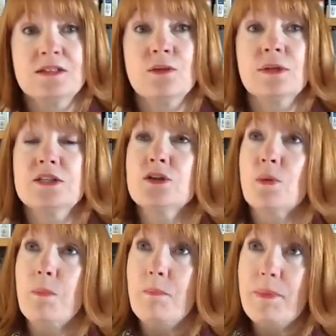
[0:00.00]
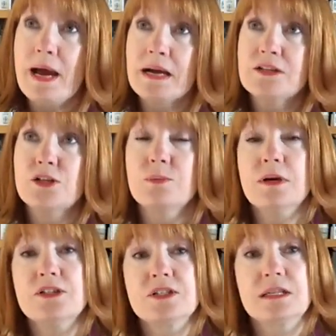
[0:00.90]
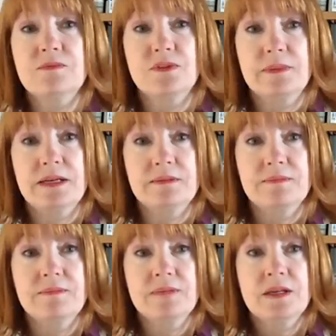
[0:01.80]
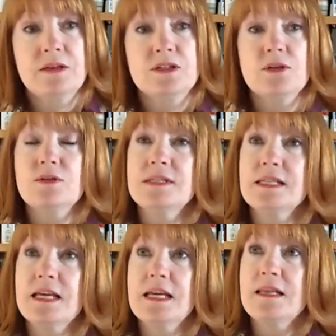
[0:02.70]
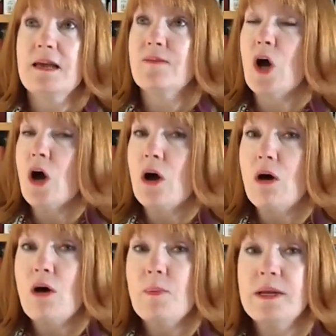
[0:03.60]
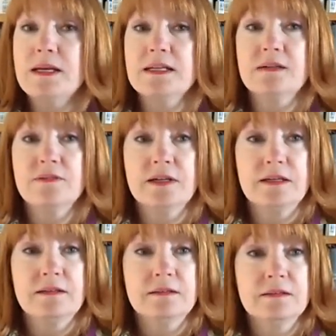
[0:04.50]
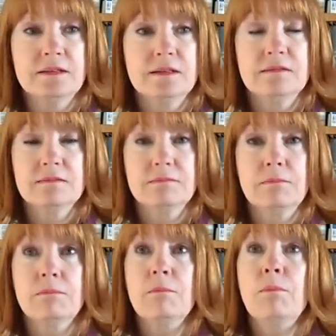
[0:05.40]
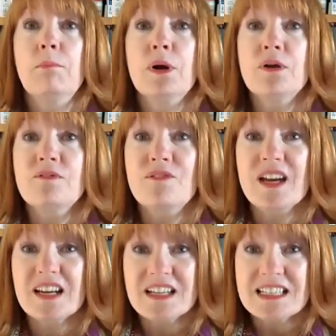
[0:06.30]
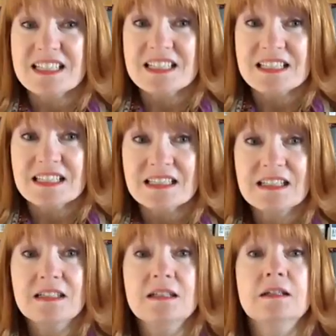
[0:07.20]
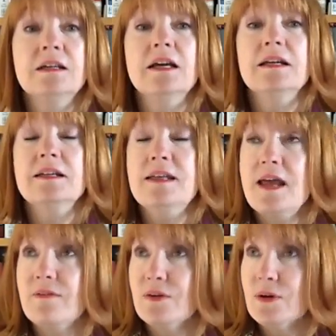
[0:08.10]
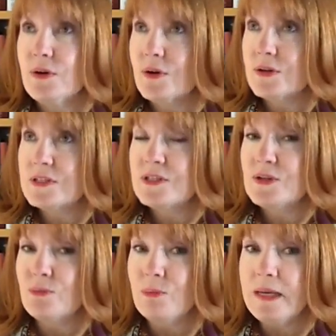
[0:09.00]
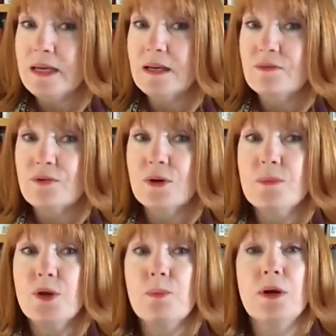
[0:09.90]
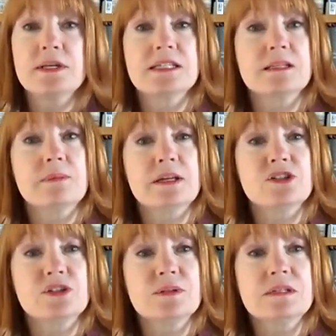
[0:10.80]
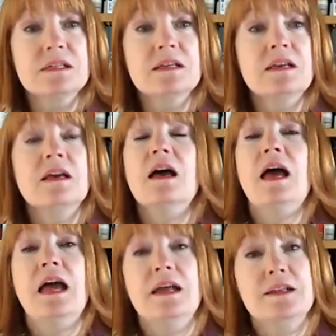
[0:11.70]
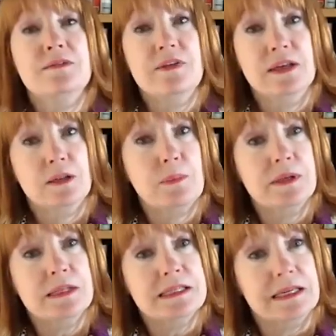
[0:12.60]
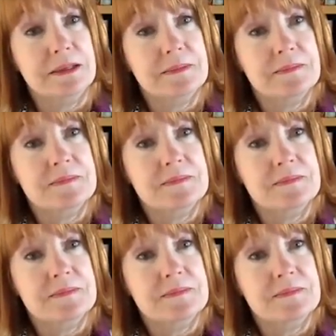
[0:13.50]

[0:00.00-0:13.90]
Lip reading: So let's go back to your project team for a minute. So you say they've all been identified. Perfect. It never hurts to reconfirm their participation and availability.